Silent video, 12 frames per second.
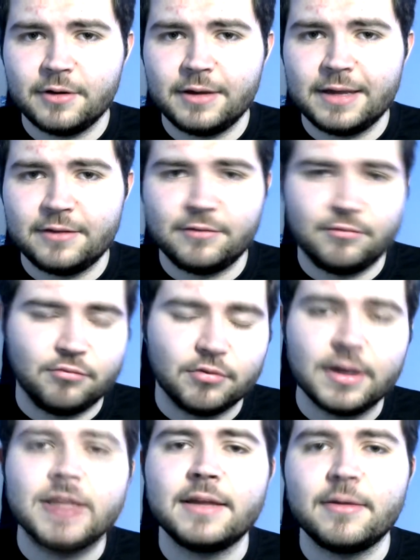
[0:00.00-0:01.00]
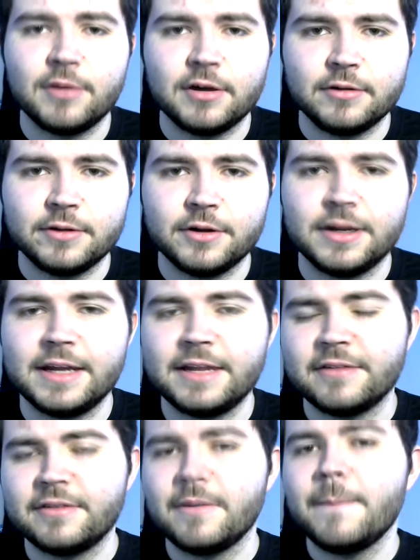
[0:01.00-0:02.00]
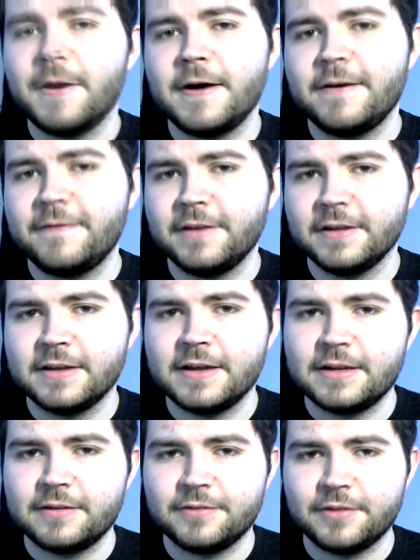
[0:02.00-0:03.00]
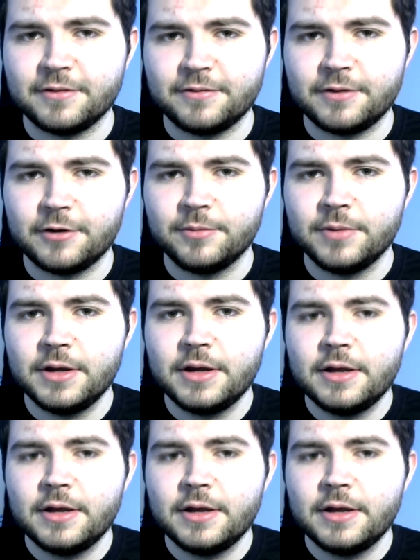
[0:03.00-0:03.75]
is really well done, and it's the perfect ending for the film.